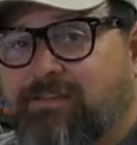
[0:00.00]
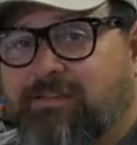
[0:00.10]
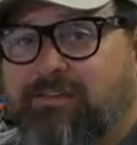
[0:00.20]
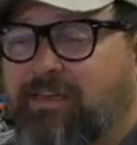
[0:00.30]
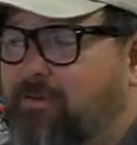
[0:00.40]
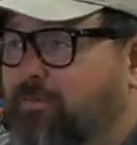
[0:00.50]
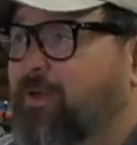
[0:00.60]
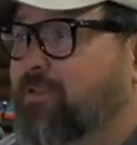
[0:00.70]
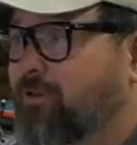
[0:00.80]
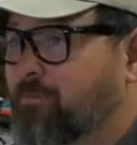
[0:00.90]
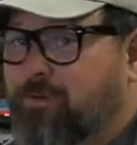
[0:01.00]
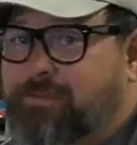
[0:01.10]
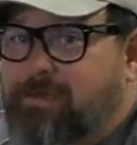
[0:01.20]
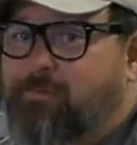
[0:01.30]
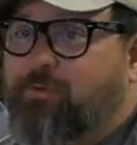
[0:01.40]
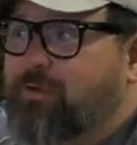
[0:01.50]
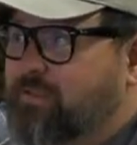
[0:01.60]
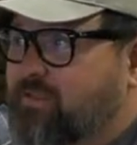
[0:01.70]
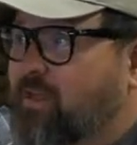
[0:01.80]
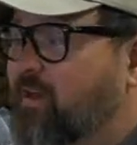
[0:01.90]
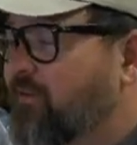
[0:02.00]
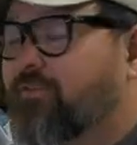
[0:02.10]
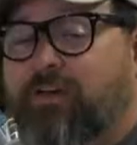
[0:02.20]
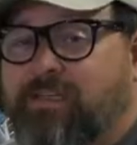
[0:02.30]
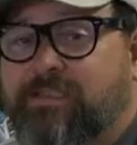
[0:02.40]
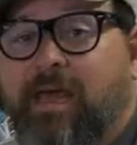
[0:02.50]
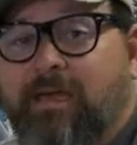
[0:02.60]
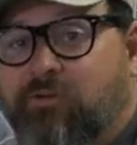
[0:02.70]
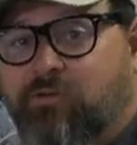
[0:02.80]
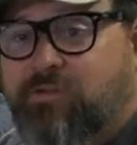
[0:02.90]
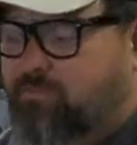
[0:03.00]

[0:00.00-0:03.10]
The E-flite turbo timber is tough as nails